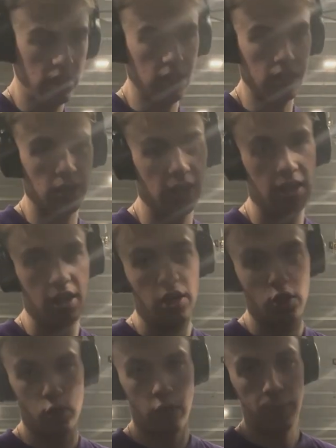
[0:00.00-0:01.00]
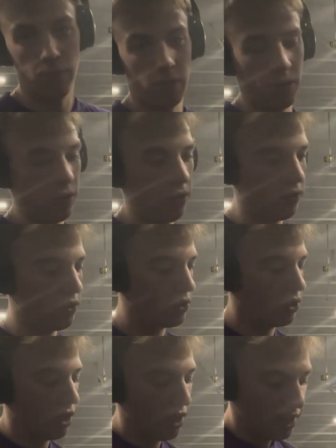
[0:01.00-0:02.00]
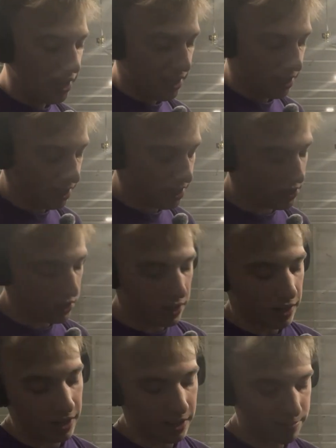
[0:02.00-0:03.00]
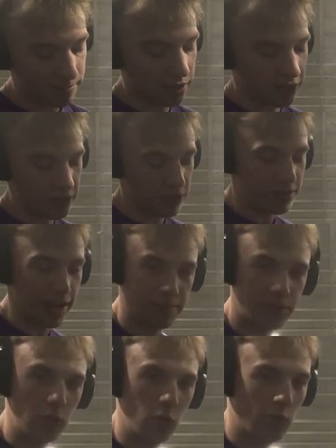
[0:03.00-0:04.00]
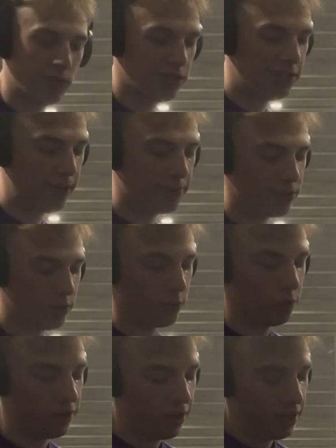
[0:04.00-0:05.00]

the straight bar curls. These are, bro. These are top two. Top two,